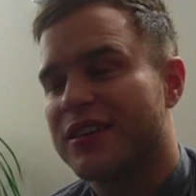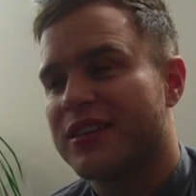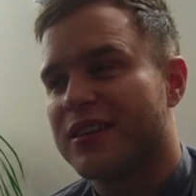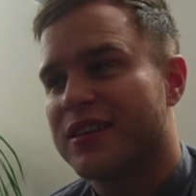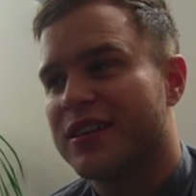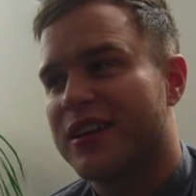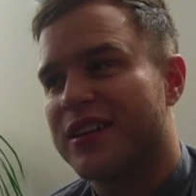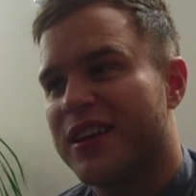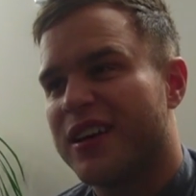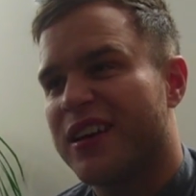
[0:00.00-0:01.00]
Yeah.
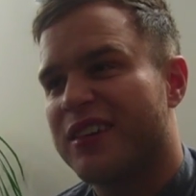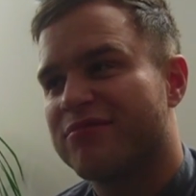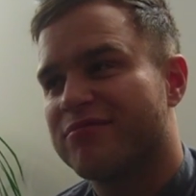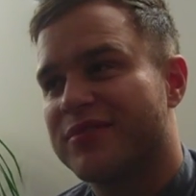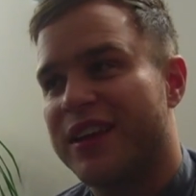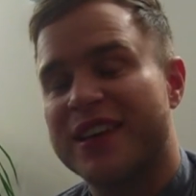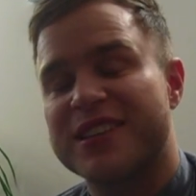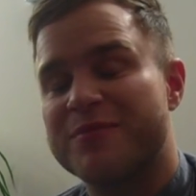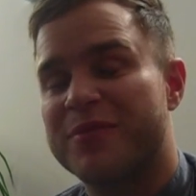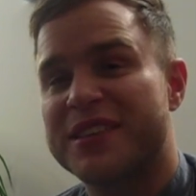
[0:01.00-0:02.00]
And yeah,
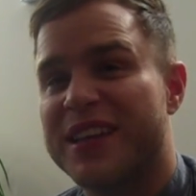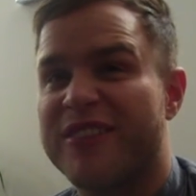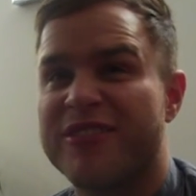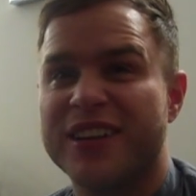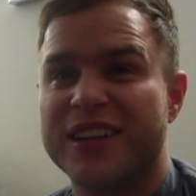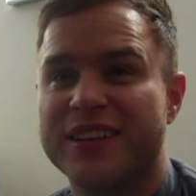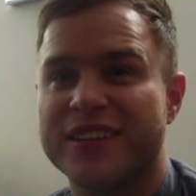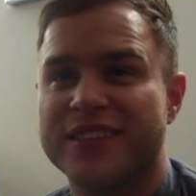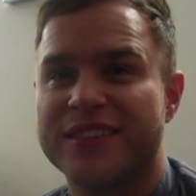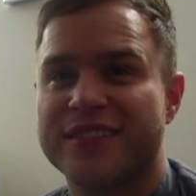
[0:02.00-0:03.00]
simple as that, really.